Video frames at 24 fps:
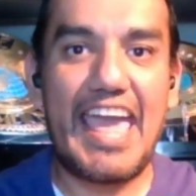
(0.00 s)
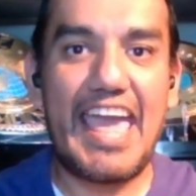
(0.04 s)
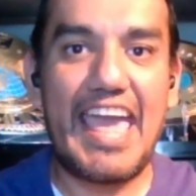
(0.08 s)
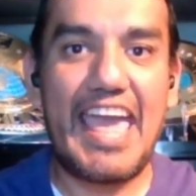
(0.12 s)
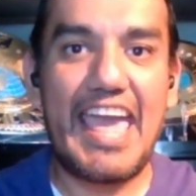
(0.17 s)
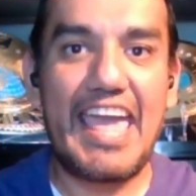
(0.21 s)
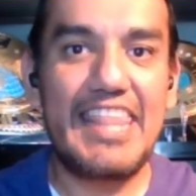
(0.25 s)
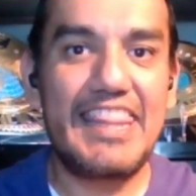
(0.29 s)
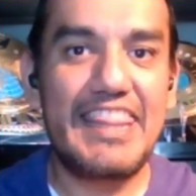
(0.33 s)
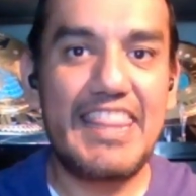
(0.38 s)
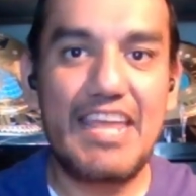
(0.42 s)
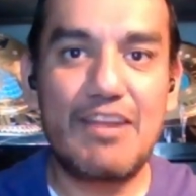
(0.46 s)

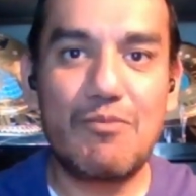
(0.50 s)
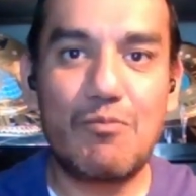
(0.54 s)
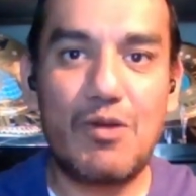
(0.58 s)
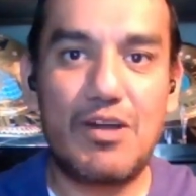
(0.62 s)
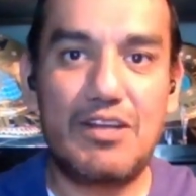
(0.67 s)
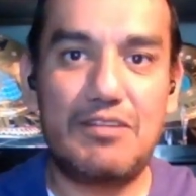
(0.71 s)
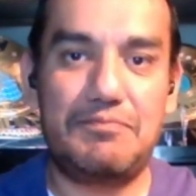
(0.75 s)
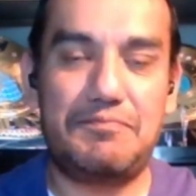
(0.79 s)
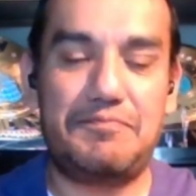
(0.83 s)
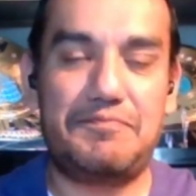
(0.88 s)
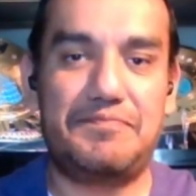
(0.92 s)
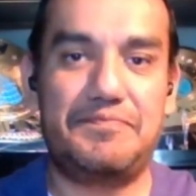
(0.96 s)
And then
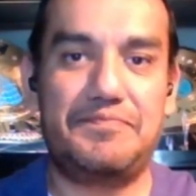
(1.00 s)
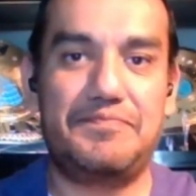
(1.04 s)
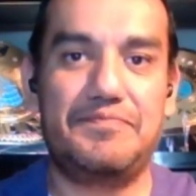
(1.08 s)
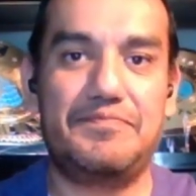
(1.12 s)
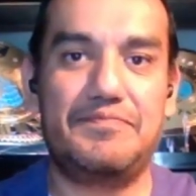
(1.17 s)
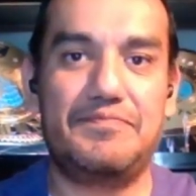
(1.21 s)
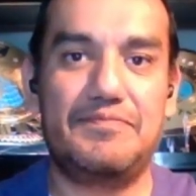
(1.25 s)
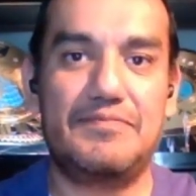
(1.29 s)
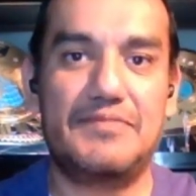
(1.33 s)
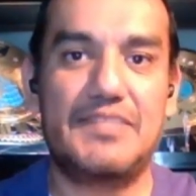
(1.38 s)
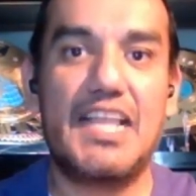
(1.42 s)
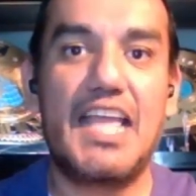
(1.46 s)
what?
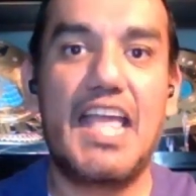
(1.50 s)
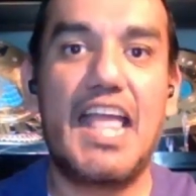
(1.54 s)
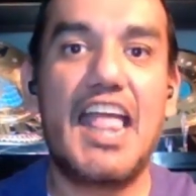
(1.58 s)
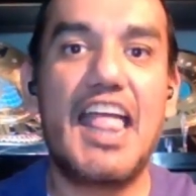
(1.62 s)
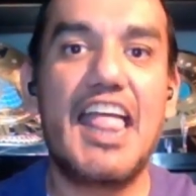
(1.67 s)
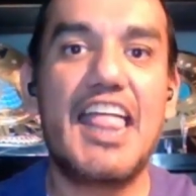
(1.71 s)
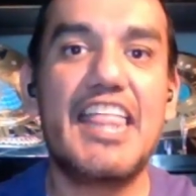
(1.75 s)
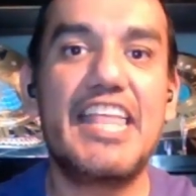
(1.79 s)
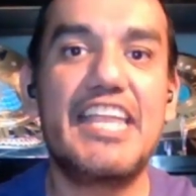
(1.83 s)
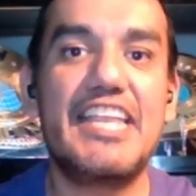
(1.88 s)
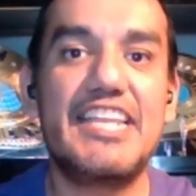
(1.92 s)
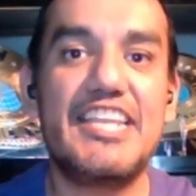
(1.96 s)

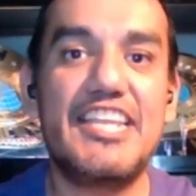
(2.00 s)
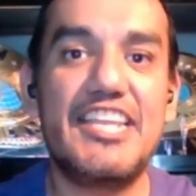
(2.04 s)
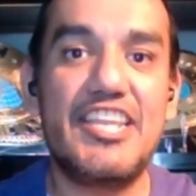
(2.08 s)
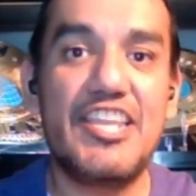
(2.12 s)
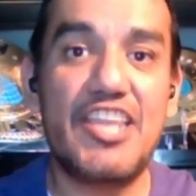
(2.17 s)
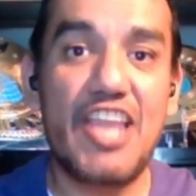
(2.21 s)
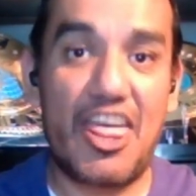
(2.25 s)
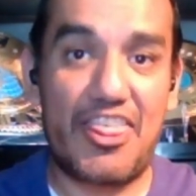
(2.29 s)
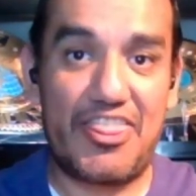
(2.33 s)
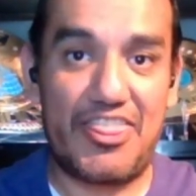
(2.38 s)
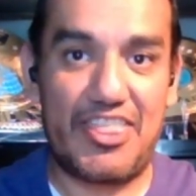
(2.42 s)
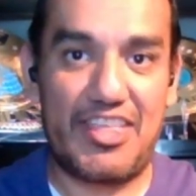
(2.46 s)

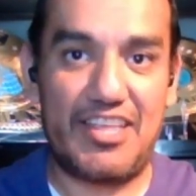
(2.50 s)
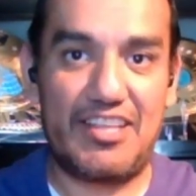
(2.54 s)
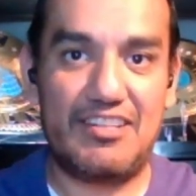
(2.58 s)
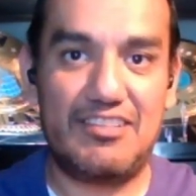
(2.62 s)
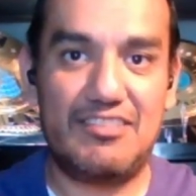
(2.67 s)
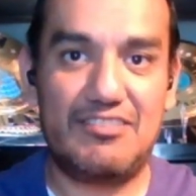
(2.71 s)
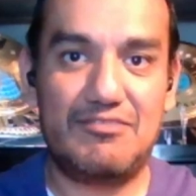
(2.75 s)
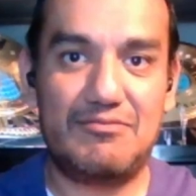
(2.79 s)
Nothing.